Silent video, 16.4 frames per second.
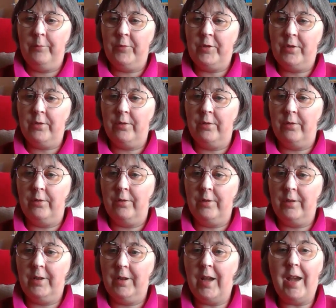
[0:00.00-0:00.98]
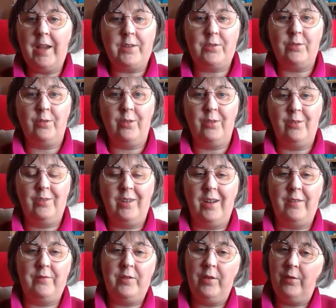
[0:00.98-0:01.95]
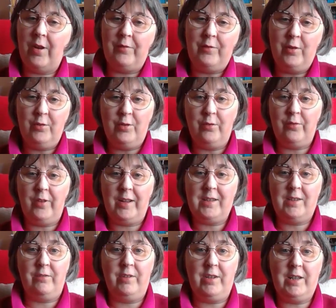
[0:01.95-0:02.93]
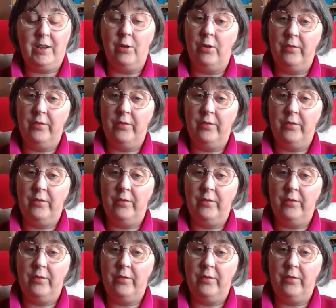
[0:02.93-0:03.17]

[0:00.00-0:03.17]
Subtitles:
So if you do fancy reading it,